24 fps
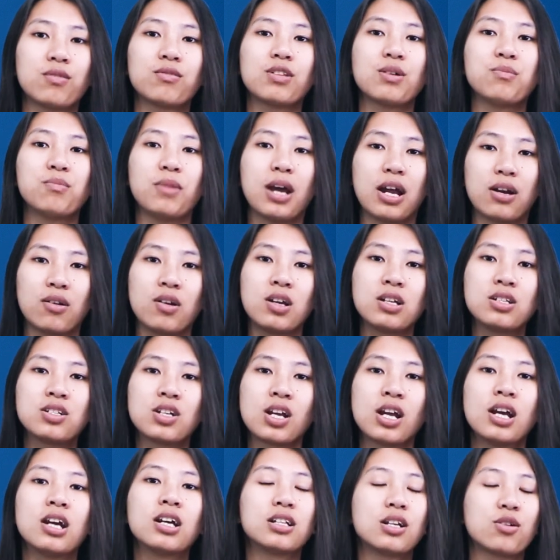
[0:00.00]
of the marriage,
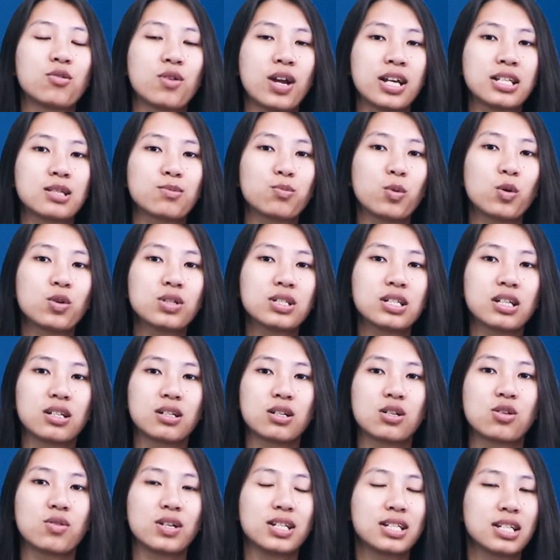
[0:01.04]
the
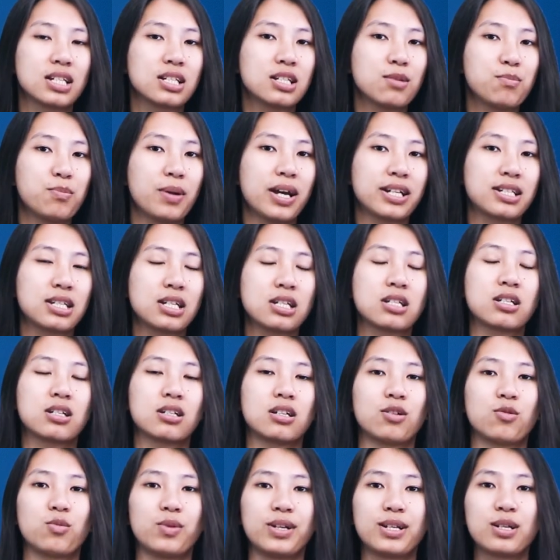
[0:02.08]
respondent treated the
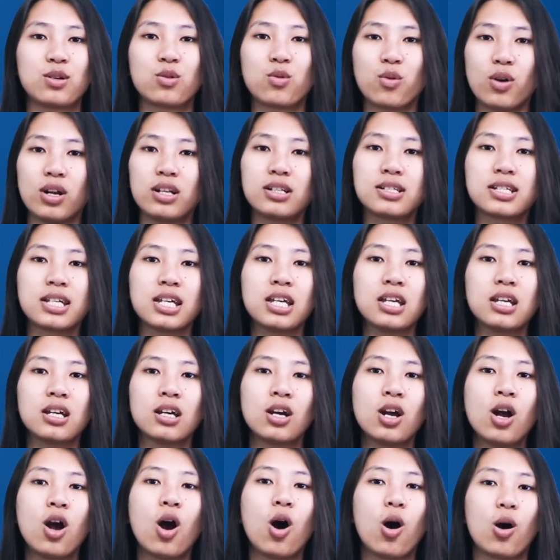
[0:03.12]
petitioner with cruelty,
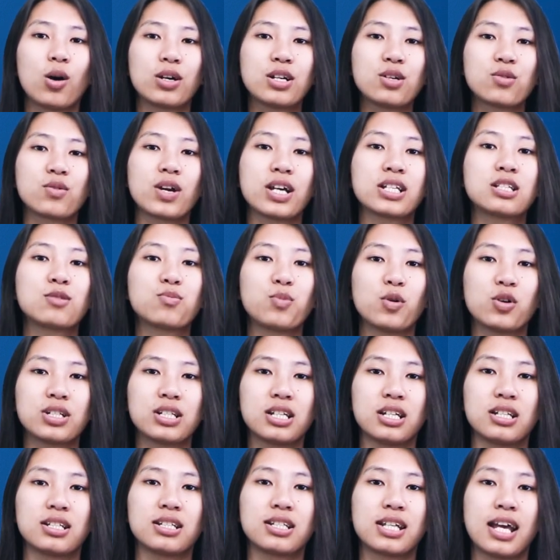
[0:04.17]
or the
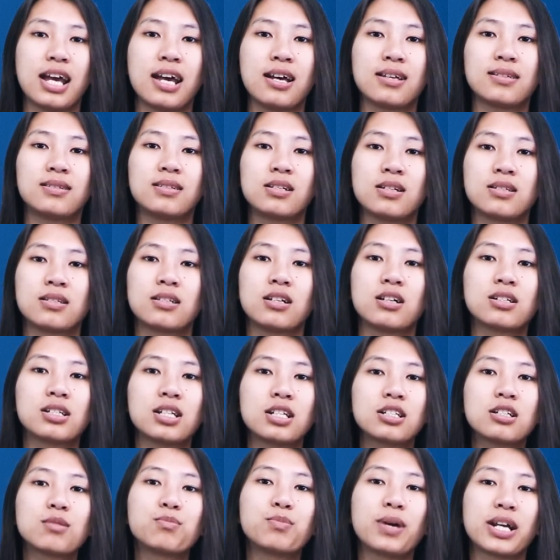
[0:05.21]
respondent has
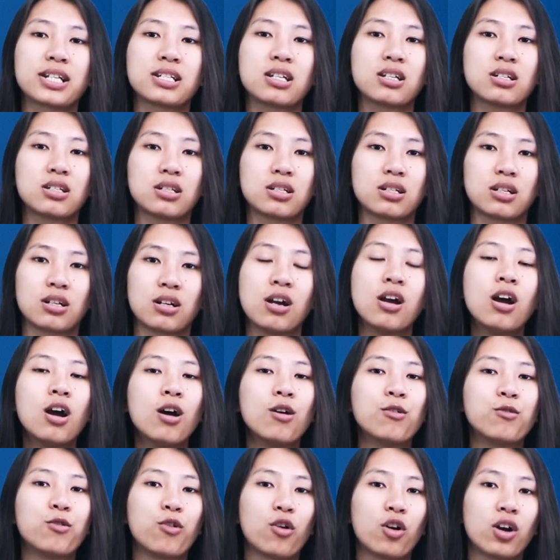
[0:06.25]
deserted the petitioner
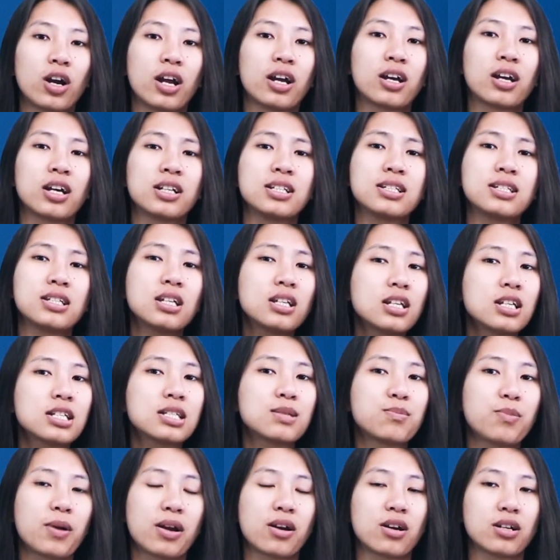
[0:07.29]
for a
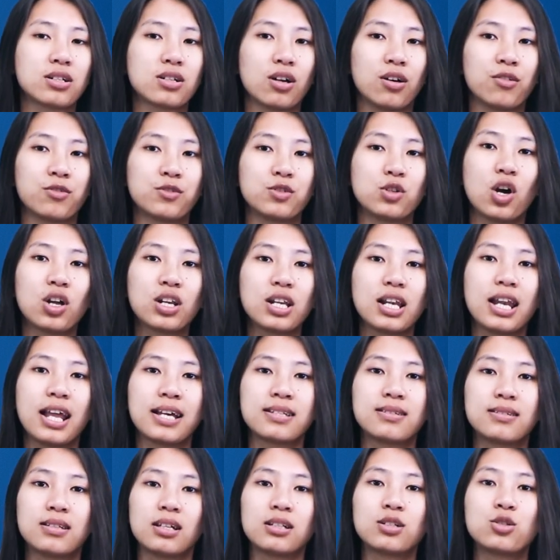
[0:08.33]
continuous period of not
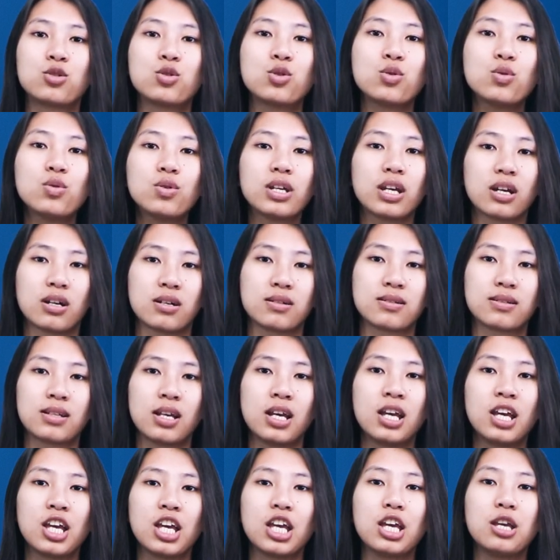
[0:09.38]
less than 2 years
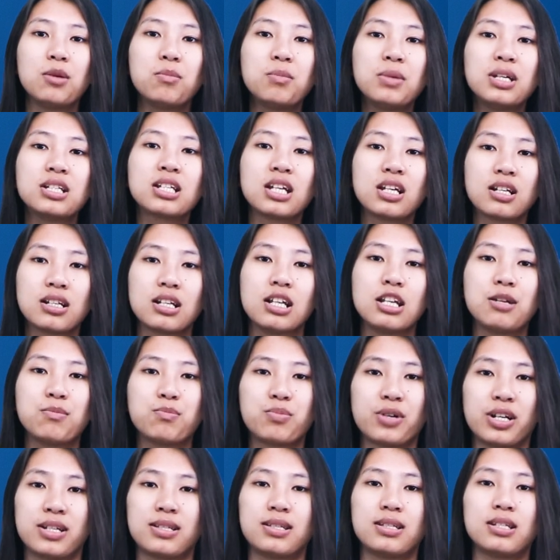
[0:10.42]
immediately
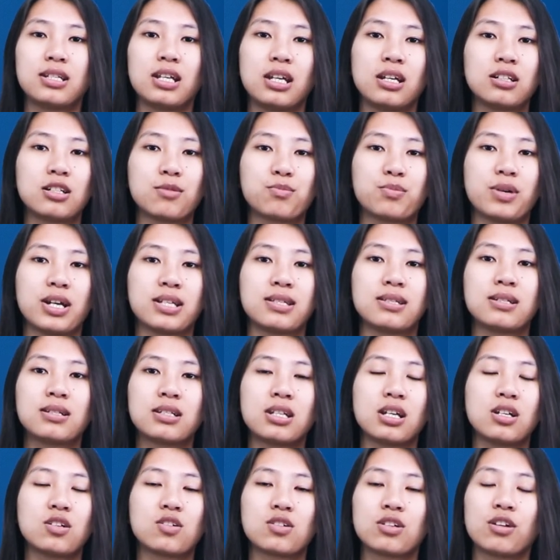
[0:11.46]
preceding the
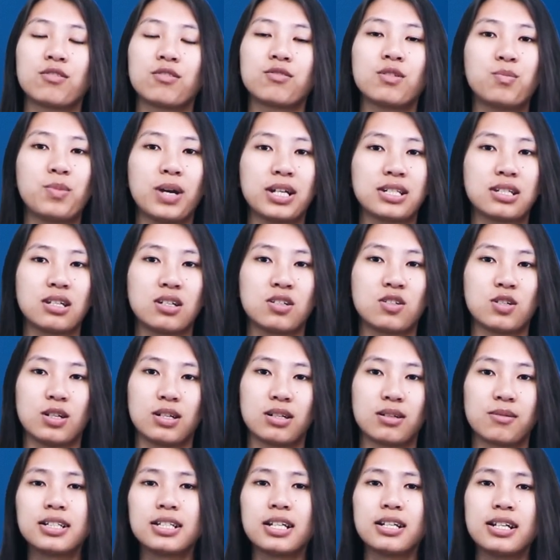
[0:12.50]
presentation of the petition.
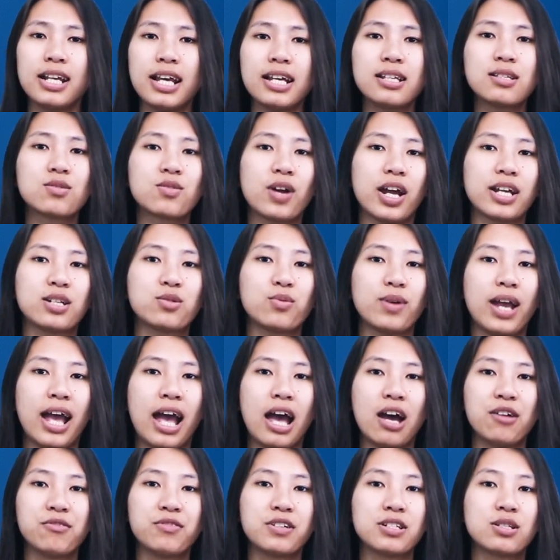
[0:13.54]
The next right we
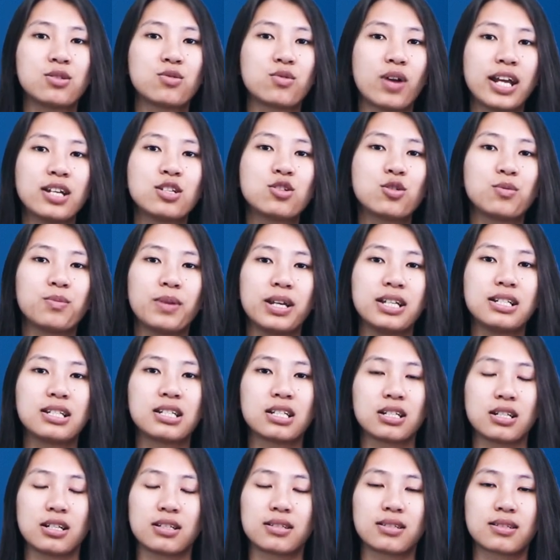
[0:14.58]
have is right to
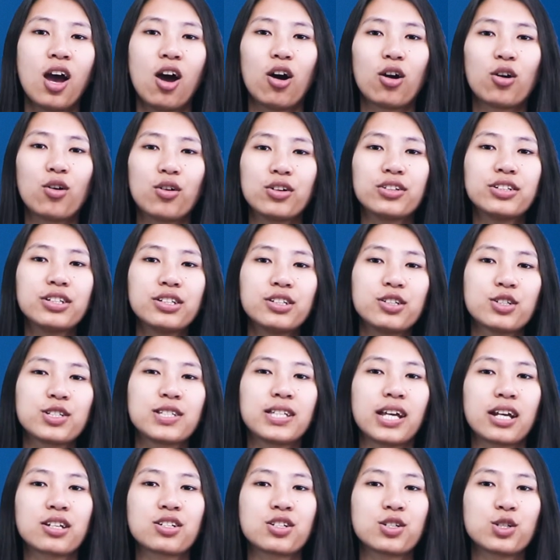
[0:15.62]
maintenance. According to
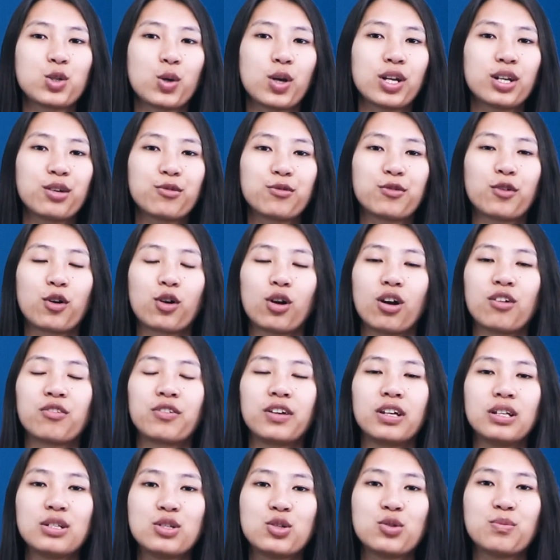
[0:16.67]
Section 24 of
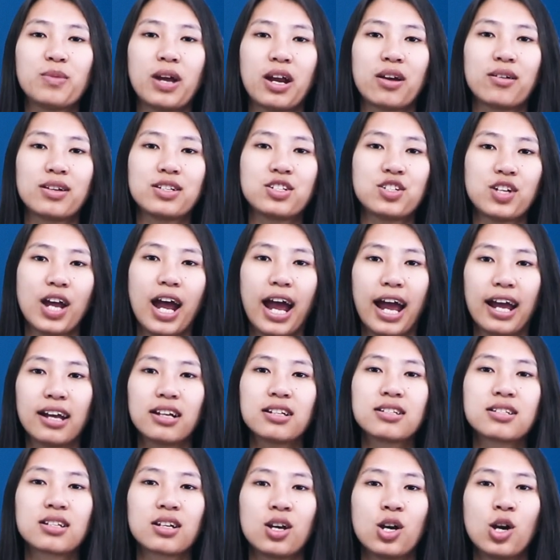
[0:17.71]
Hindu Marriage Act,